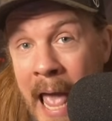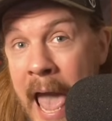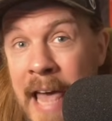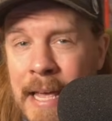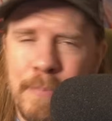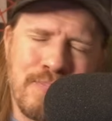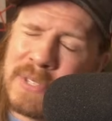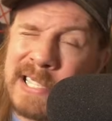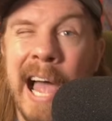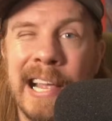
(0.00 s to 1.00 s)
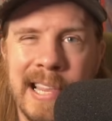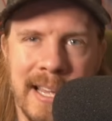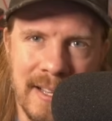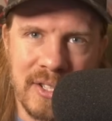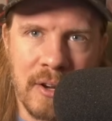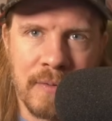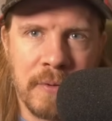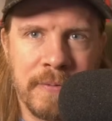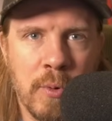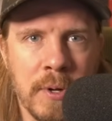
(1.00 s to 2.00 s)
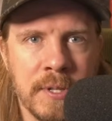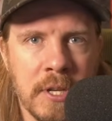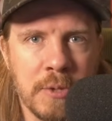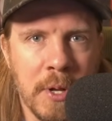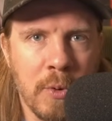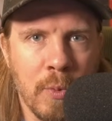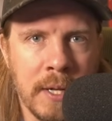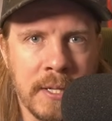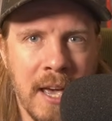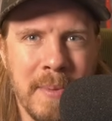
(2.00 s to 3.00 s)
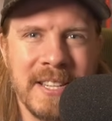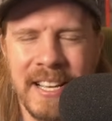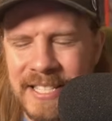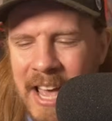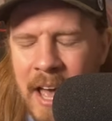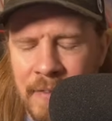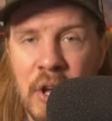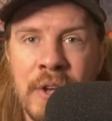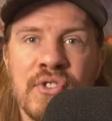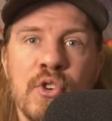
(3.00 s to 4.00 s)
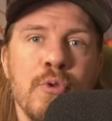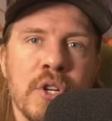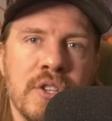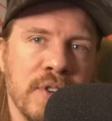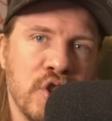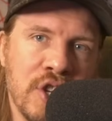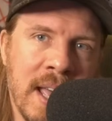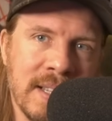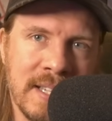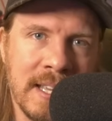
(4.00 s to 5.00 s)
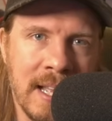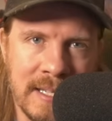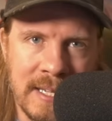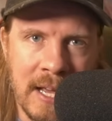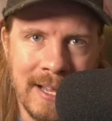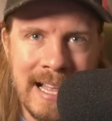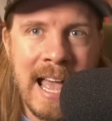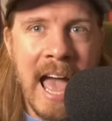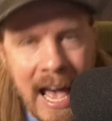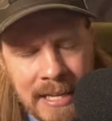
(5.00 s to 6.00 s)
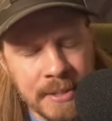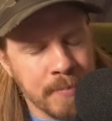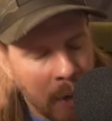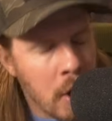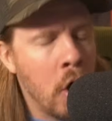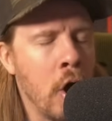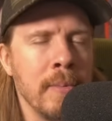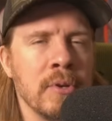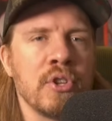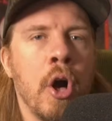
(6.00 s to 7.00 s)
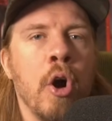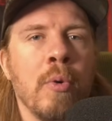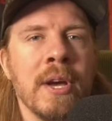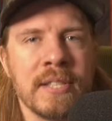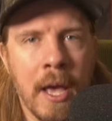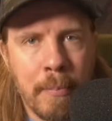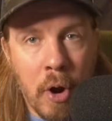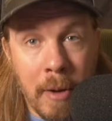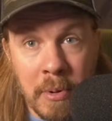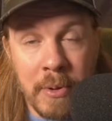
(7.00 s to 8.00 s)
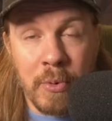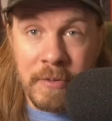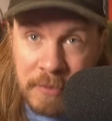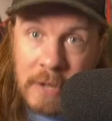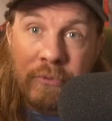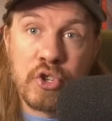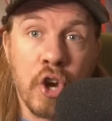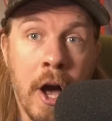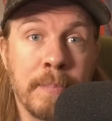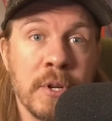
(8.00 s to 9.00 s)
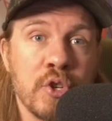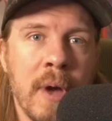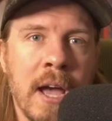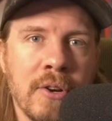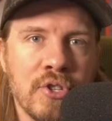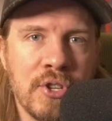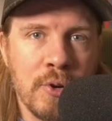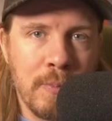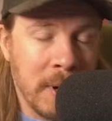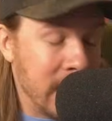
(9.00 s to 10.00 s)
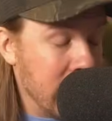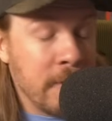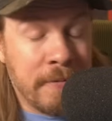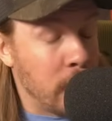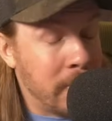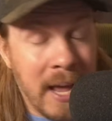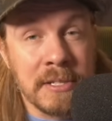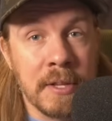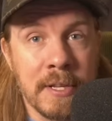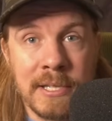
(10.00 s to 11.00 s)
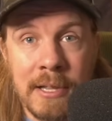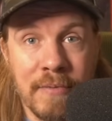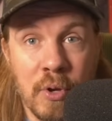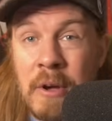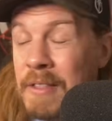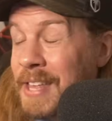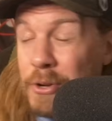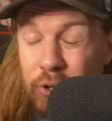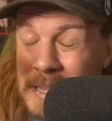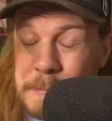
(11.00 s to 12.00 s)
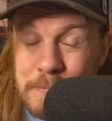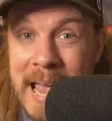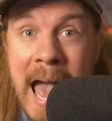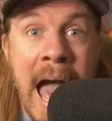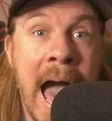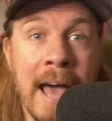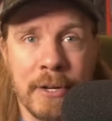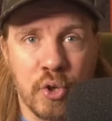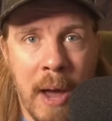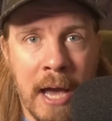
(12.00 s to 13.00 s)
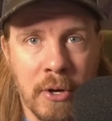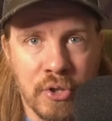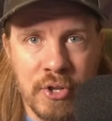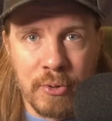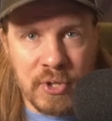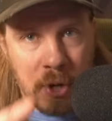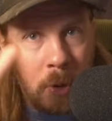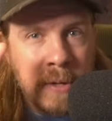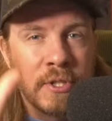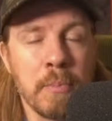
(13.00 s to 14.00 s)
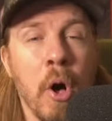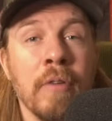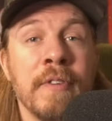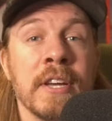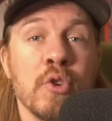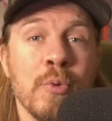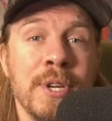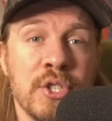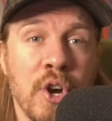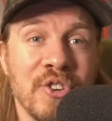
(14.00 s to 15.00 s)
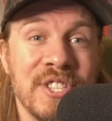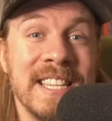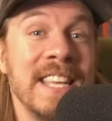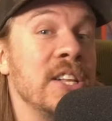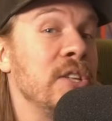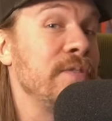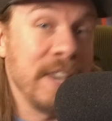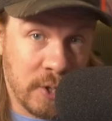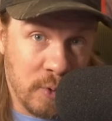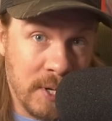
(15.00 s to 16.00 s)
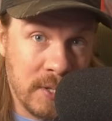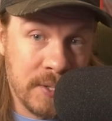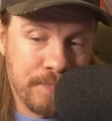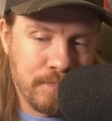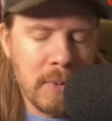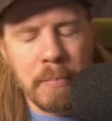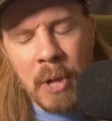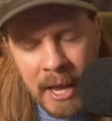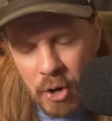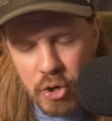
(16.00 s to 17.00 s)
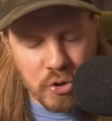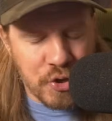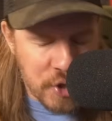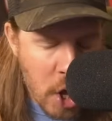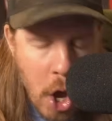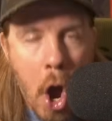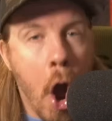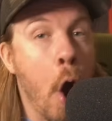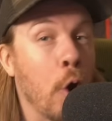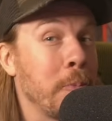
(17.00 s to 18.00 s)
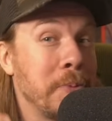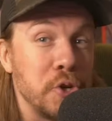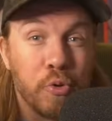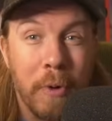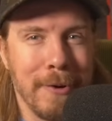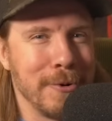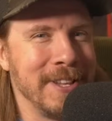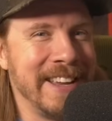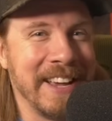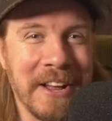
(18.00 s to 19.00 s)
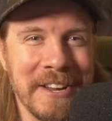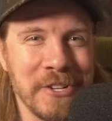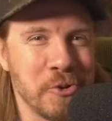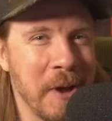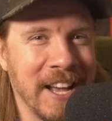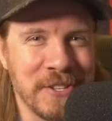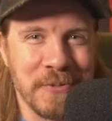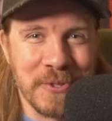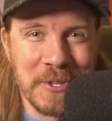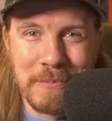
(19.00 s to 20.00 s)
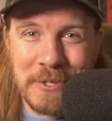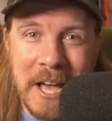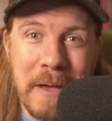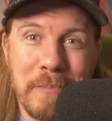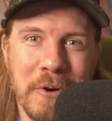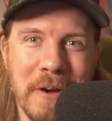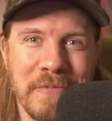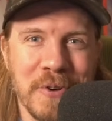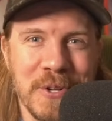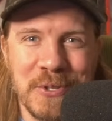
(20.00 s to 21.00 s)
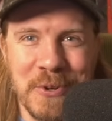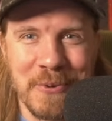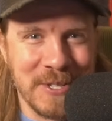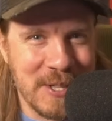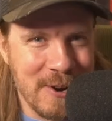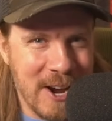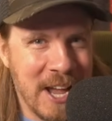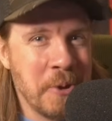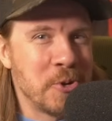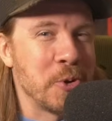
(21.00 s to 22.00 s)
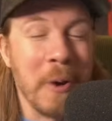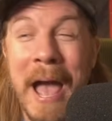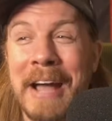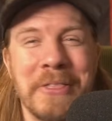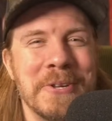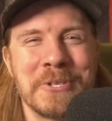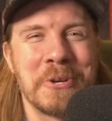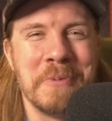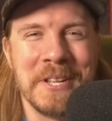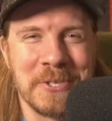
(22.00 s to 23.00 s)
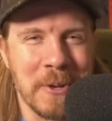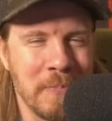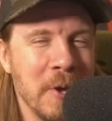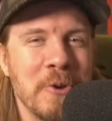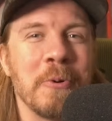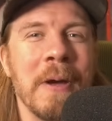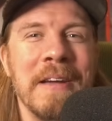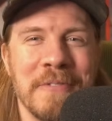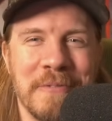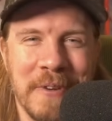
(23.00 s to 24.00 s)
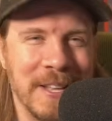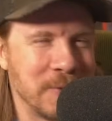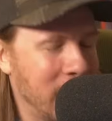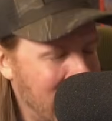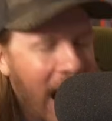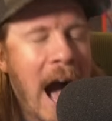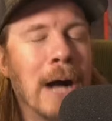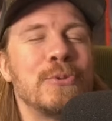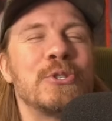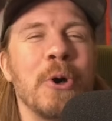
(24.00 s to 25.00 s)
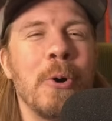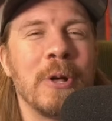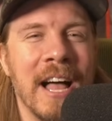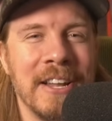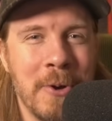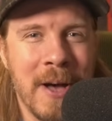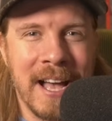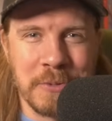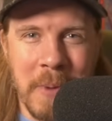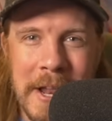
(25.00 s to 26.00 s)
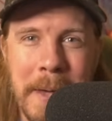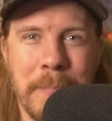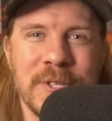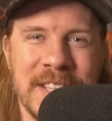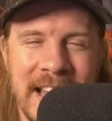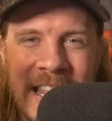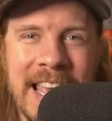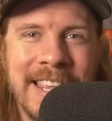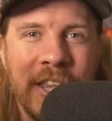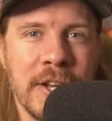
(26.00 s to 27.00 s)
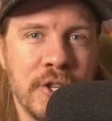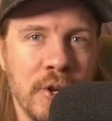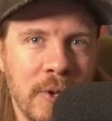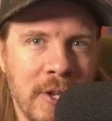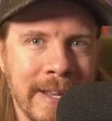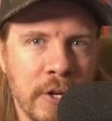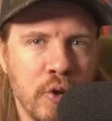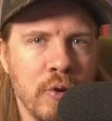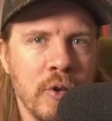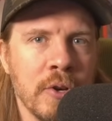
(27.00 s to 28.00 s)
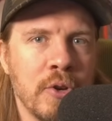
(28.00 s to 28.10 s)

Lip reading: at a slightly conservative 46-minute runtime, it doesn't have too much of a chance to get stale. As almost always, I probably would have chopped a track or two, but for bands at this level, they usually add a track or two, so small victories are still victories. But Blayne, are you just arbitrarily cutting tracks for some time preference, or is there a track that has committed some grave offense? Well, I'm so glad you asked. Might I present that